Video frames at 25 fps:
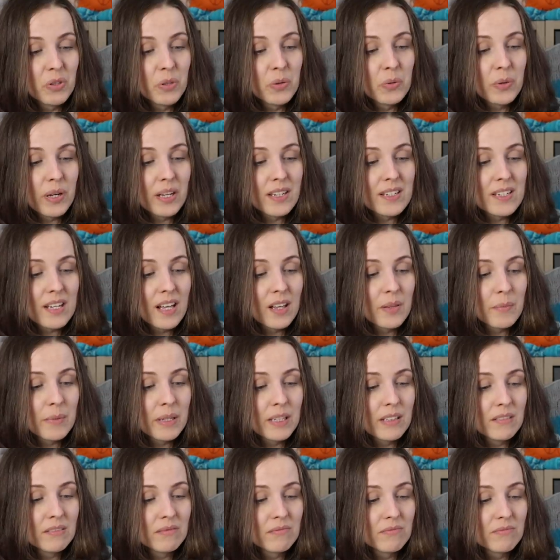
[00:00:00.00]
Who can tell
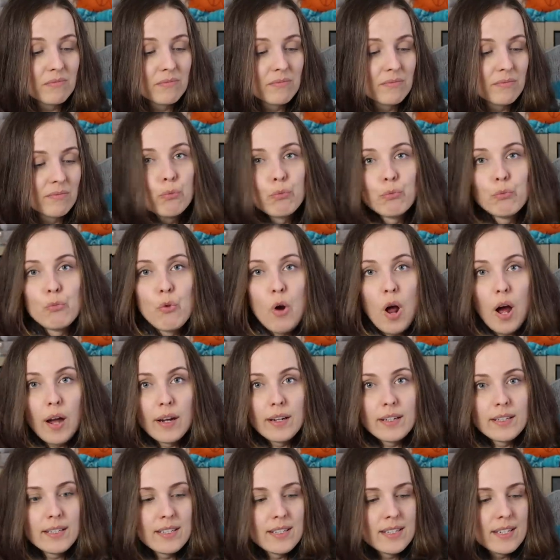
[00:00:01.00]
me?
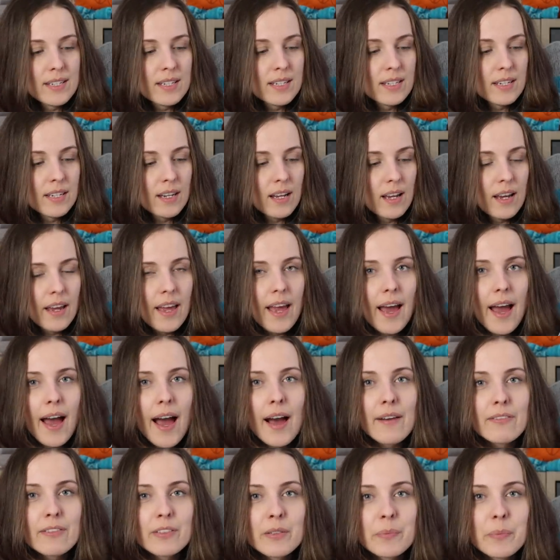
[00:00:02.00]
Right, I
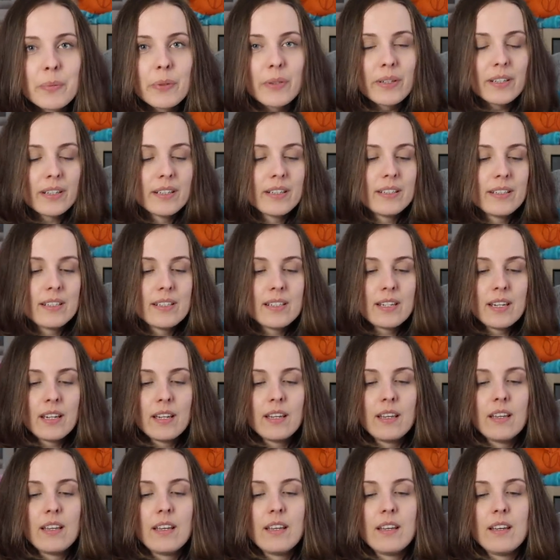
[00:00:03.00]
haven't put it
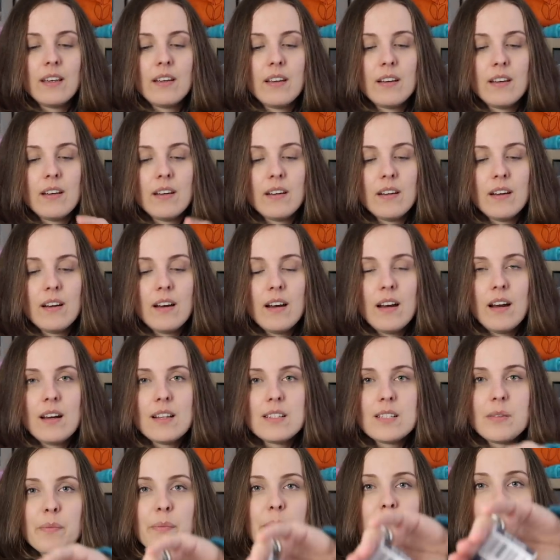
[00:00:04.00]
as a